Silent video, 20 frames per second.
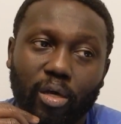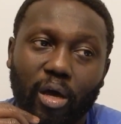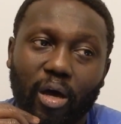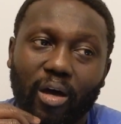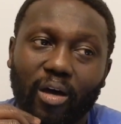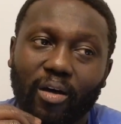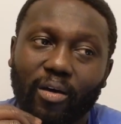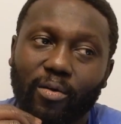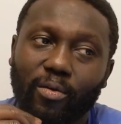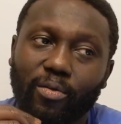
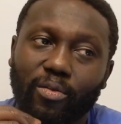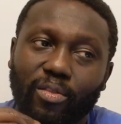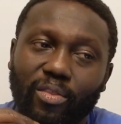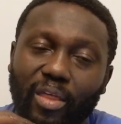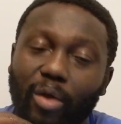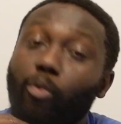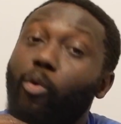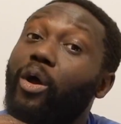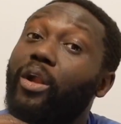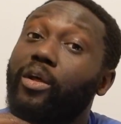uh,
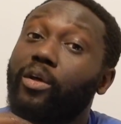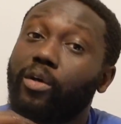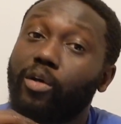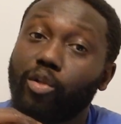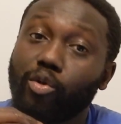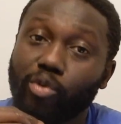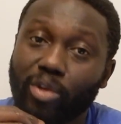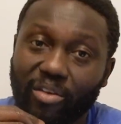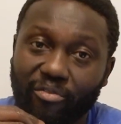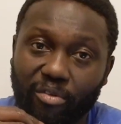they want to
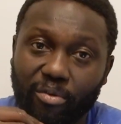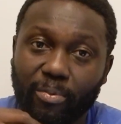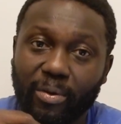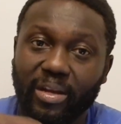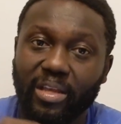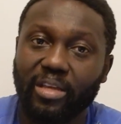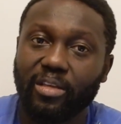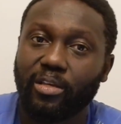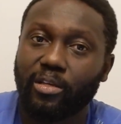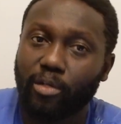include
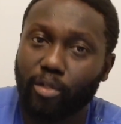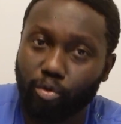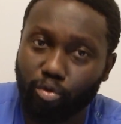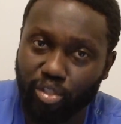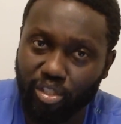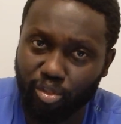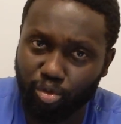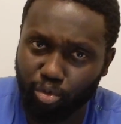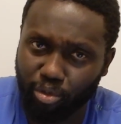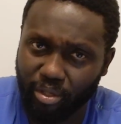everybody,
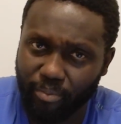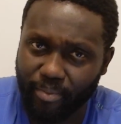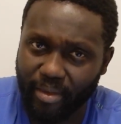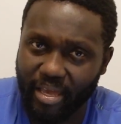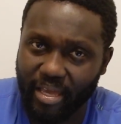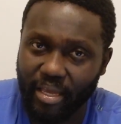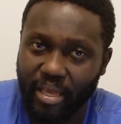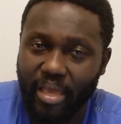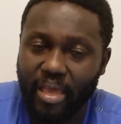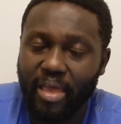inclusion is really
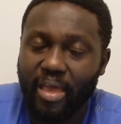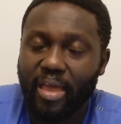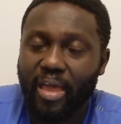big,